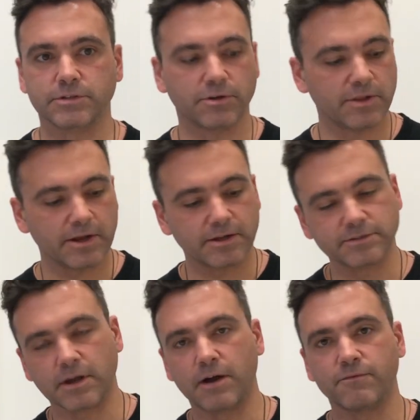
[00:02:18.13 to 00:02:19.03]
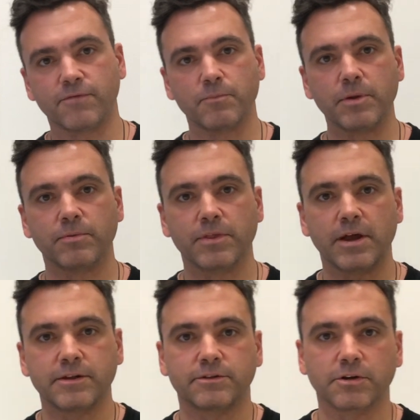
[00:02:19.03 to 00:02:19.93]
You know, like, because of the people
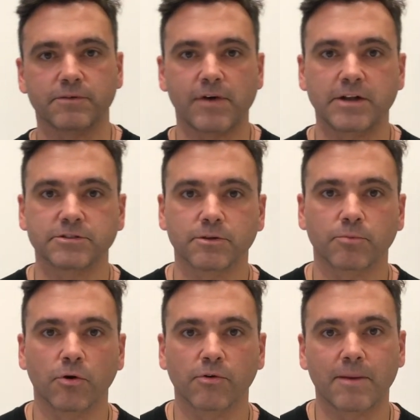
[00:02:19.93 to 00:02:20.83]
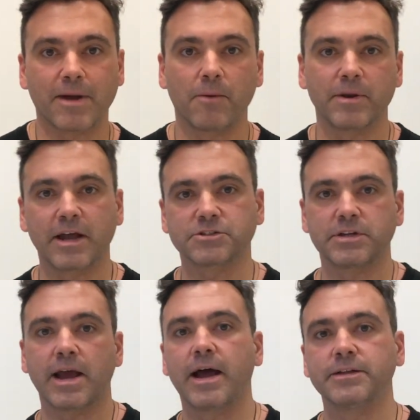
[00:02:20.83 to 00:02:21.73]
that took advantage of the program, how many
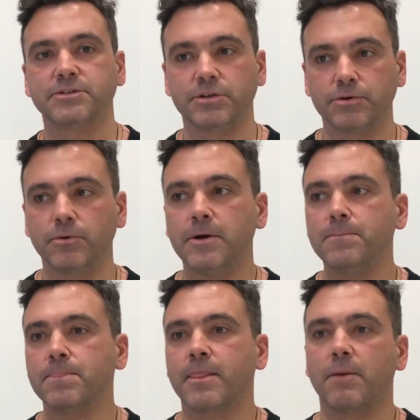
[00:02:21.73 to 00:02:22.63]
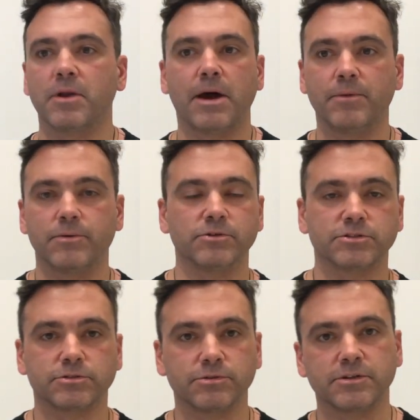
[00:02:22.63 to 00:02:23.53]
actually had to, and how many were
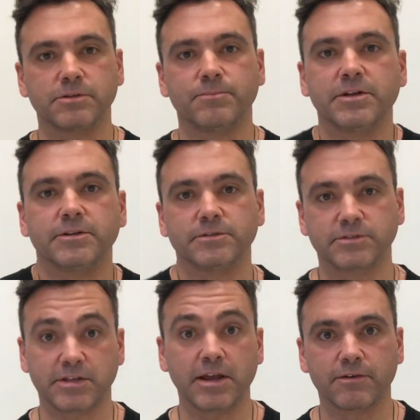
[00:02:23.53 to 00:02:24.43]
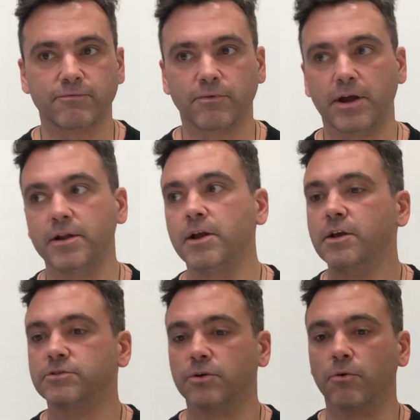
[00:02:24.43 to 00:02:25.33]
just doing it to be safe, right?
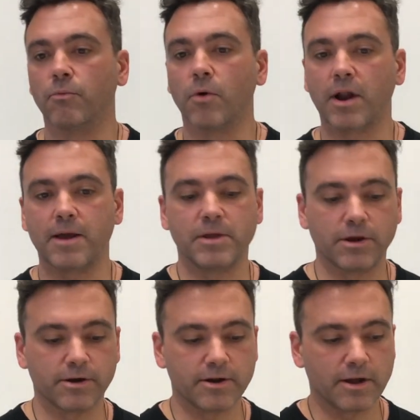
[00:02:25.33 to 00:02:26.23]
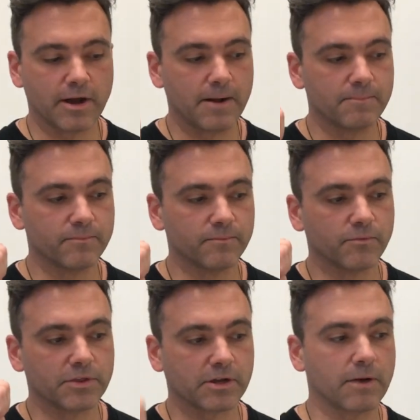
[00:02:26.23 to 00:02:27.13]
So what I'm hearing
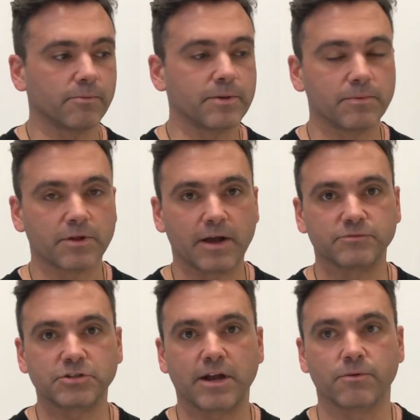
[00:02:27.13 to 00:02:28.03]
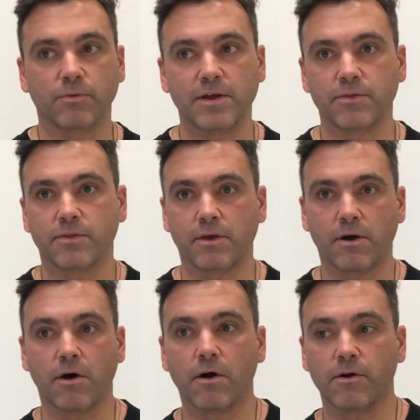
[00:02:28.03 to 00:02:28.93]
with a couple people that I've chatted with
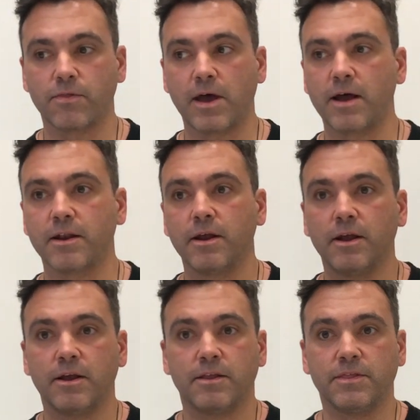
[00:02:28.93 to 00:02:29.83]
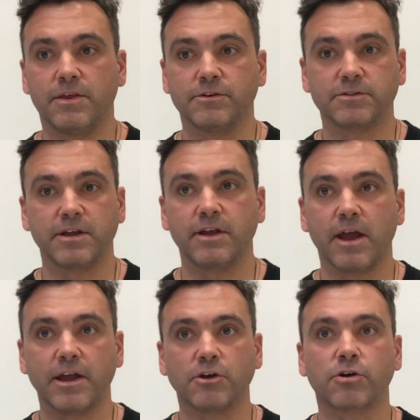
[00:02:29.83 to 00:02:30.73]
are that there's
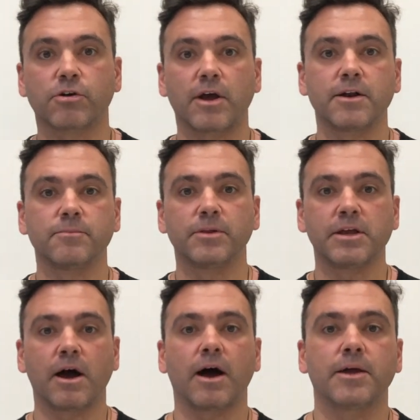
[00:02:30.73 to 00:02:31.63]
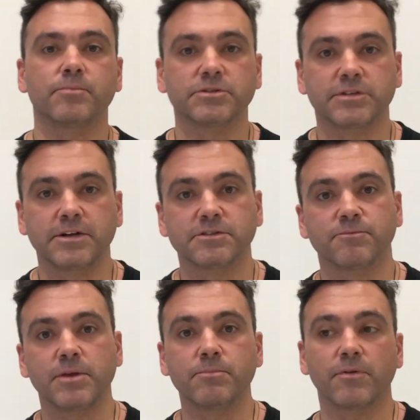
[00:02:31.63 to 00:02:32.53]
a incredibly high percentage
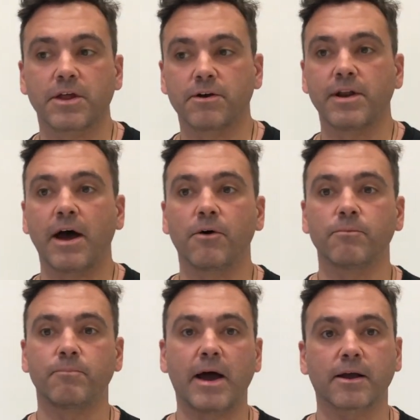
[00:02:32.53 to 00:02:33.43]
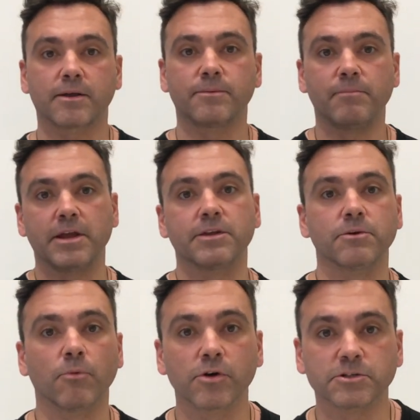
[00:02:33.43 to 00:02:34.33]
of people that are now back making
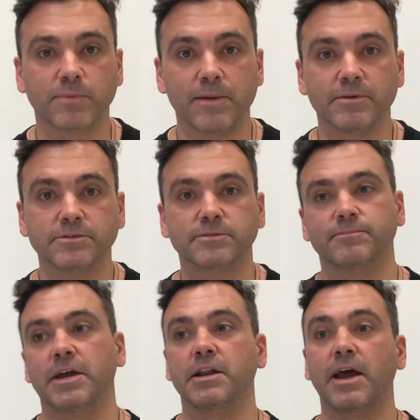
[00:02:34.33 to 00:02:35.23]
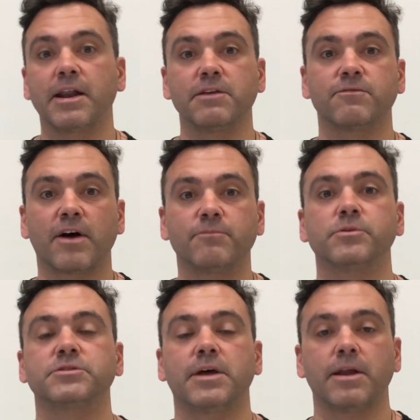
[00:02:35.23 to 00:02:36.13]
their mortgage payments. Like
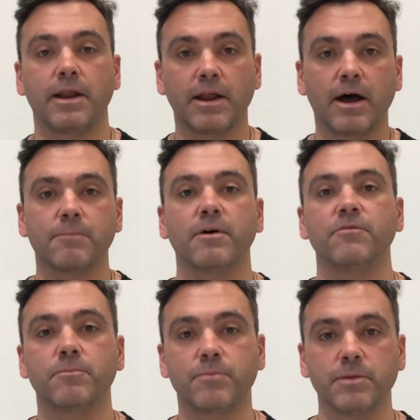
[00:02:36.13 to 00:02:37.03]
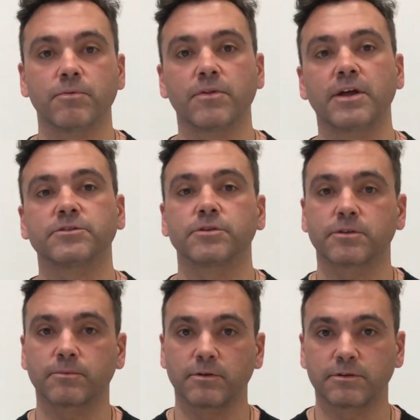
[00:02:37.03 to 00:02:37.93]
95% and up of the people that
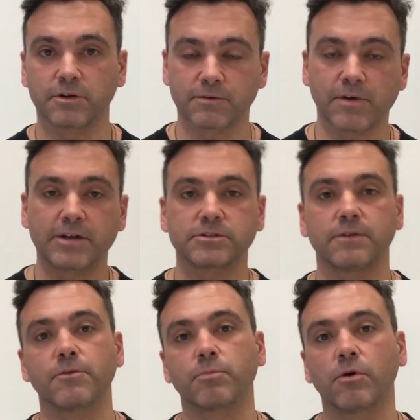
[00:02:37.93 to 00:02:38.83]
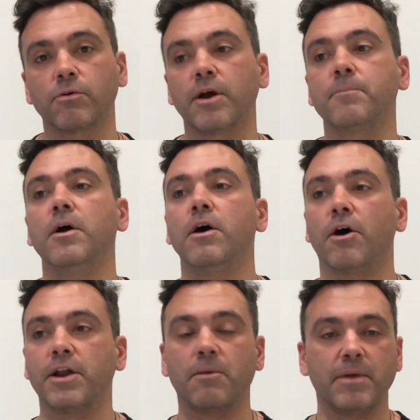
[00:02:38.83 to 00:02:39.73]
took advantage of the program
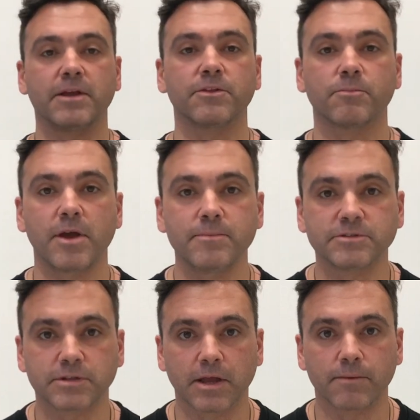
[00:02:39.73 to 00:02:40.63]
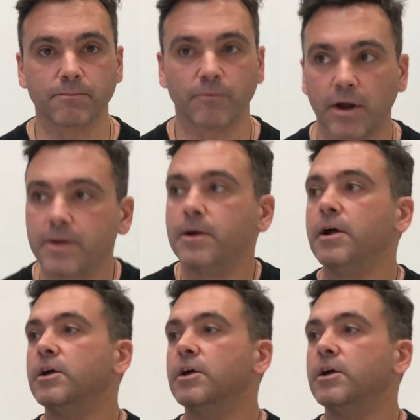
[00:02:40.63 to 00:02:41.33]
are now making their payments again, right?